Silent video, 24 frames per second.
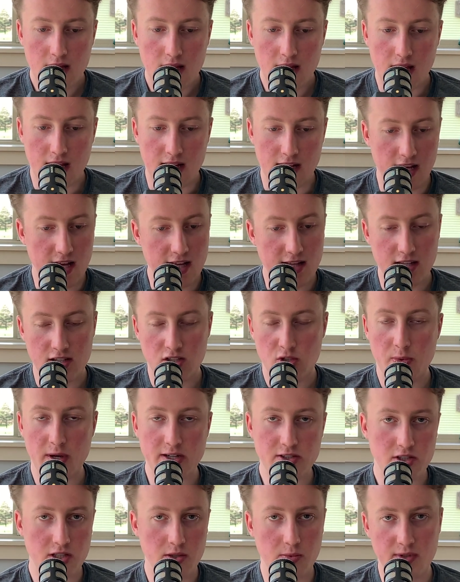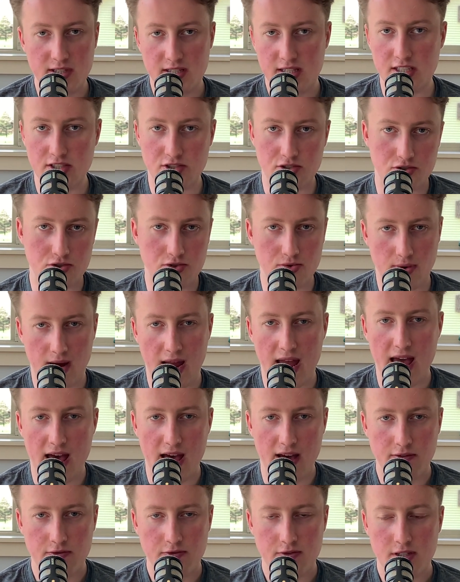and especially with this
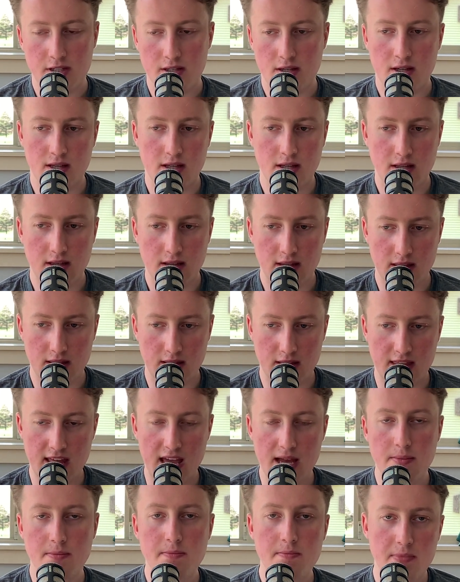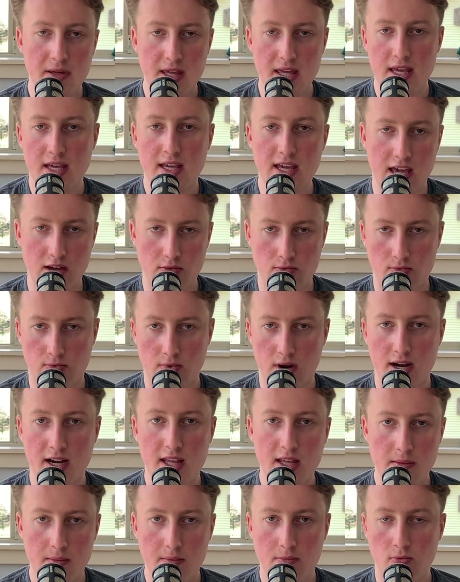draft, them being a
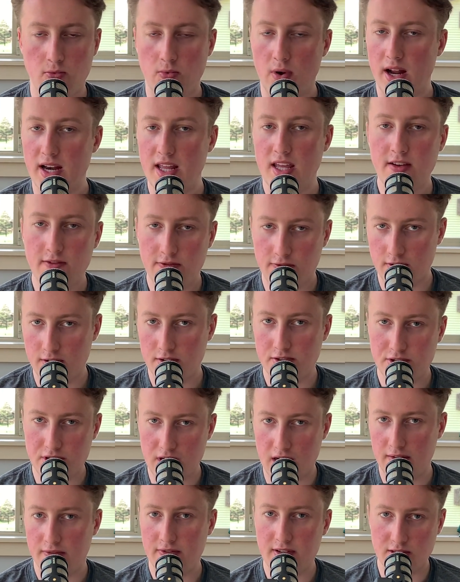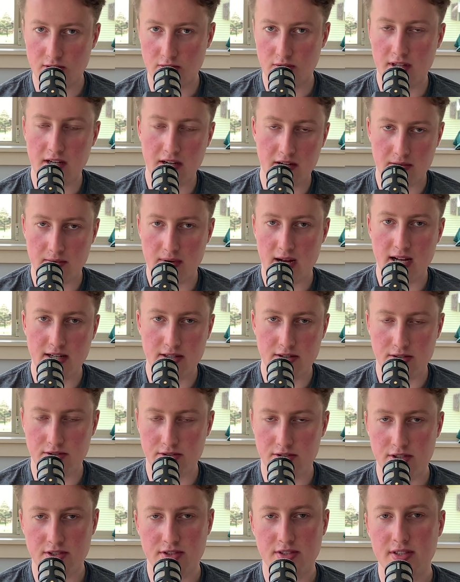running first offense with Aaron
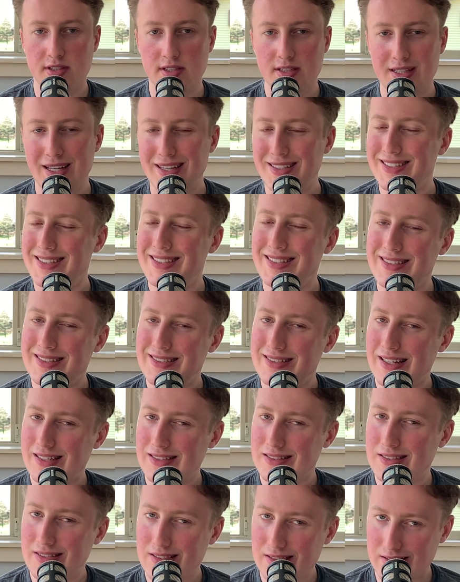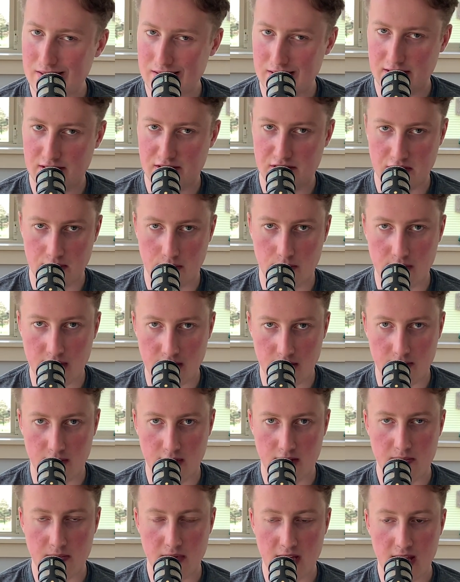Rodgers just doesn't necessarily sit well
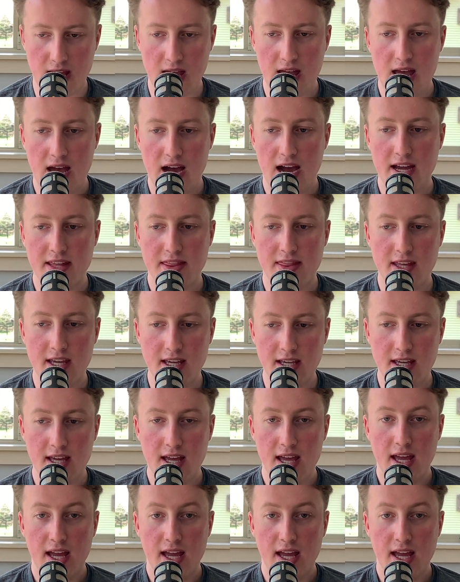with me. I think,